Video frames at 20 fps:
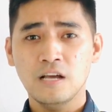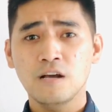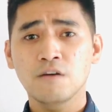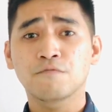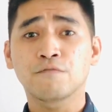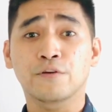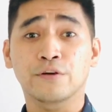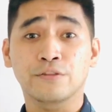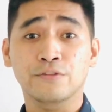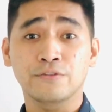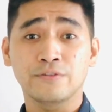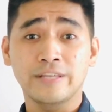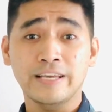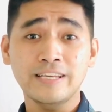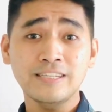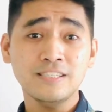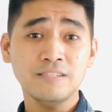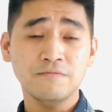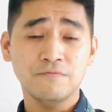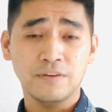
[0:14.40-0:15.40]
For
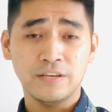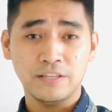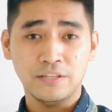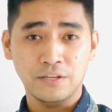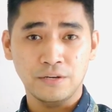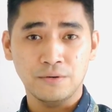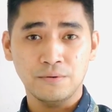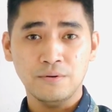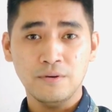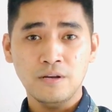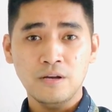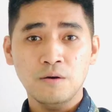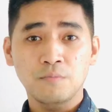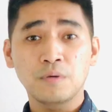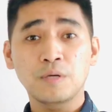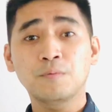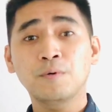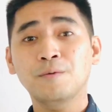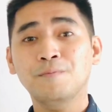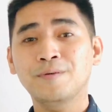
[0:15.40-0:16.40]
today's video,
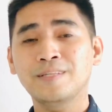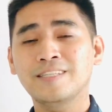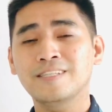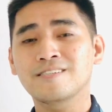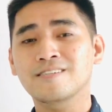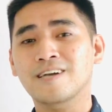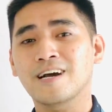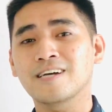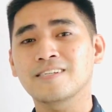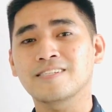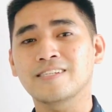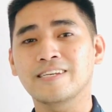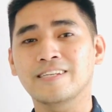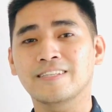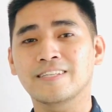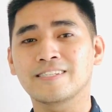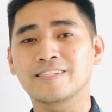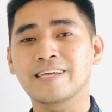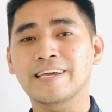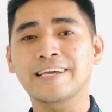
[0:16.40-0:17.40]
we will be discussing
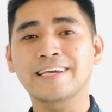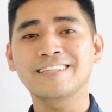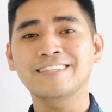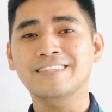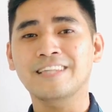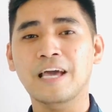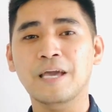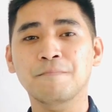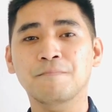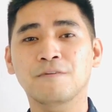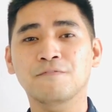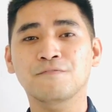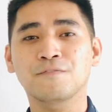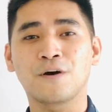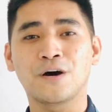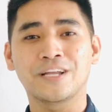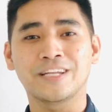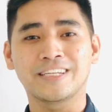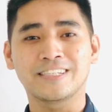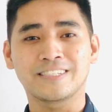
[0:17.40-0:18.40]
the second type of
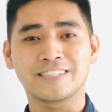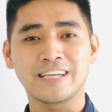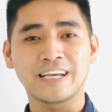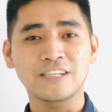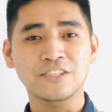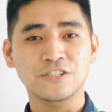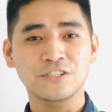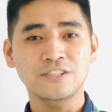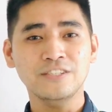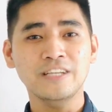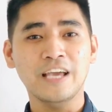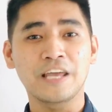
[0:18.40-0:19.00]
conic section,